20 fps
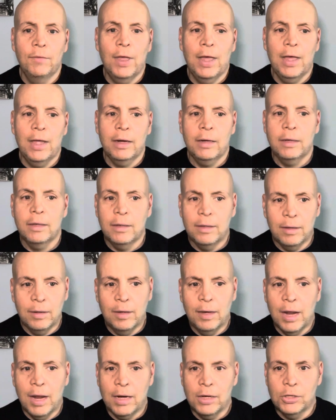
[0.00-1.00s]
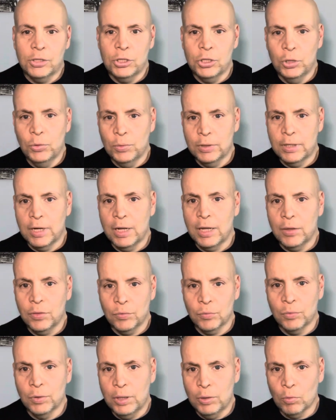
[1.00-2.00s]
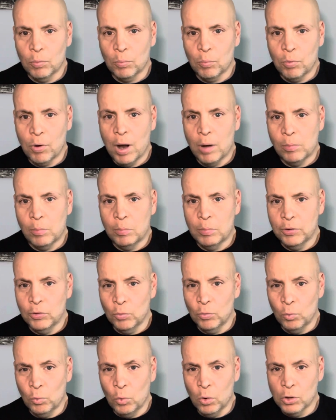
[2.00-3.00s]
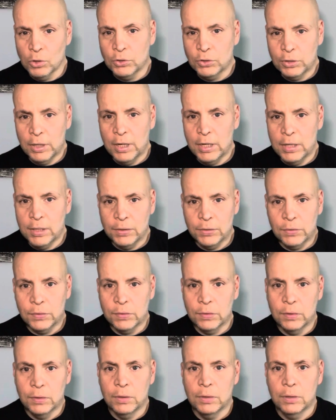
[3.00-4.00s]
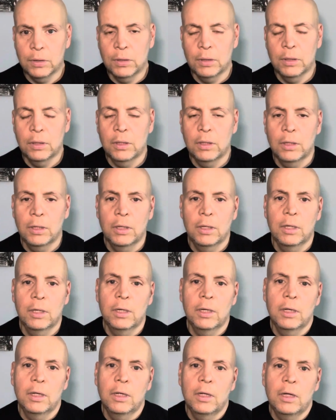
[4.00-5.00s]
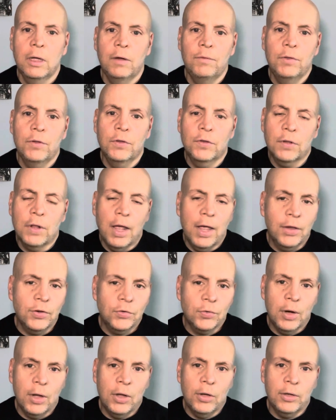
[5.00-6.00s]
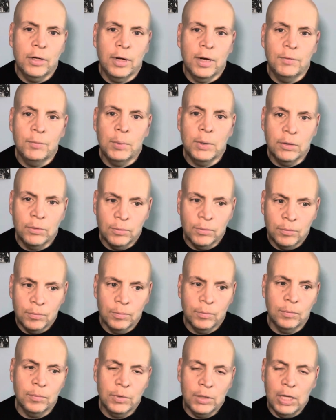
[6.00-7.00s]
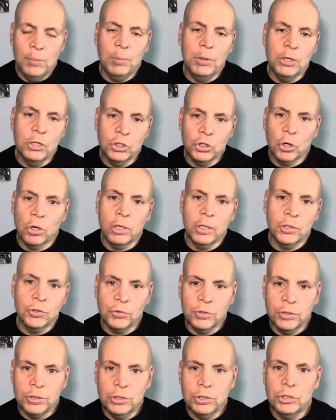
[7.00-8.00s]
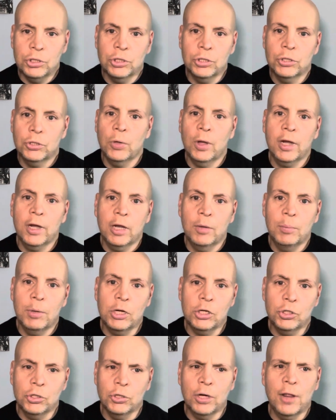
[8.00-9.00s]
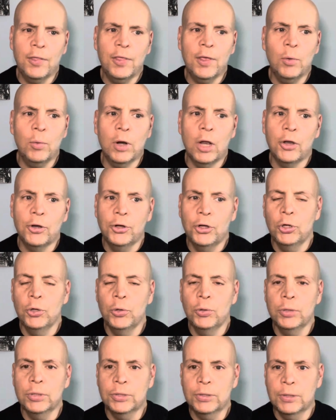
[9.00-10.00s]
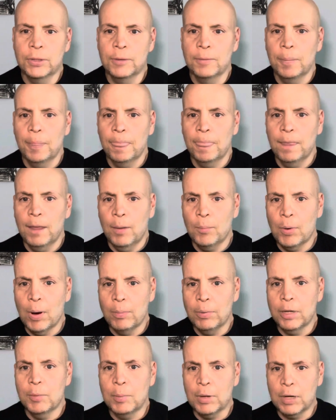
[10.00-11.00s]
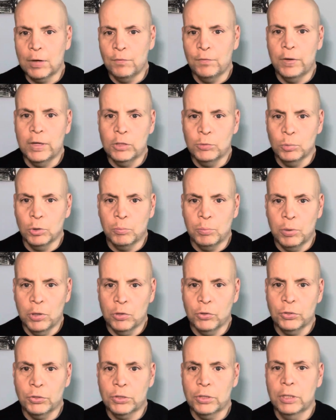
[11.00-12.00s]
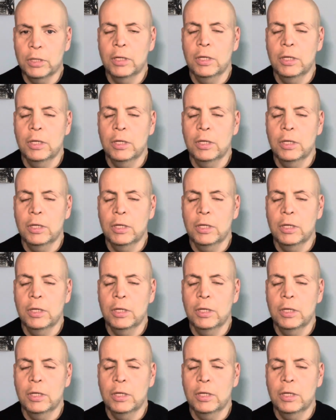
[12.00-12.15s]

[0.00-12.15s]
that, day 2 and day 3 were probably the worst days of this last round. And I've been keeping journal entries just so I can make sure. And I think what I'll do is I'm probably going to make a Facebook post